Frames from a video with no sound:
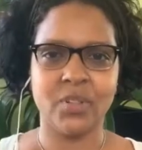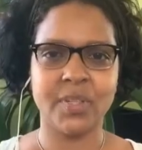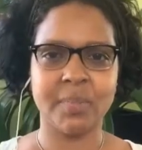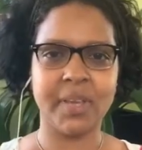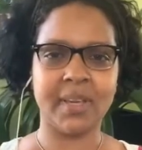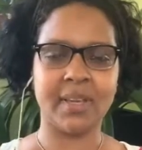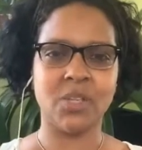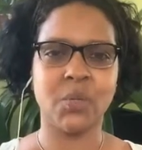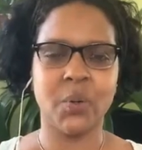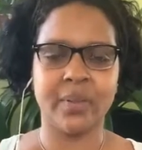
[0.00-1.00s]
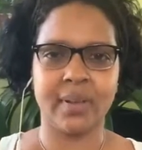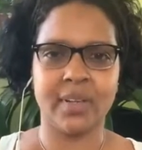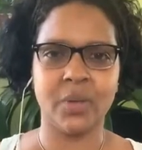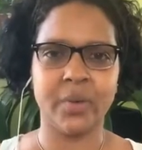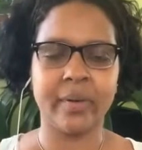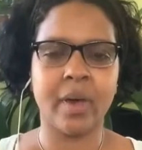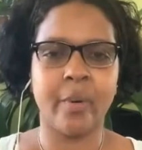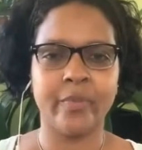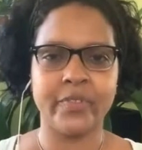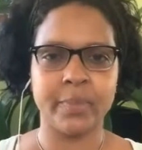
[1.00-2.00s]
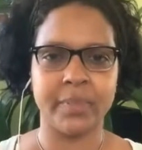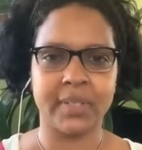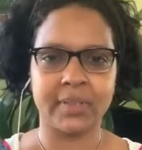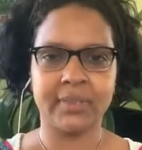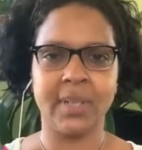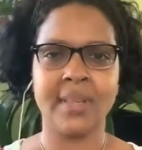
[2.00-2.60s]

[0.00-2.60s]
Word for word: just making sure that you're comfortable.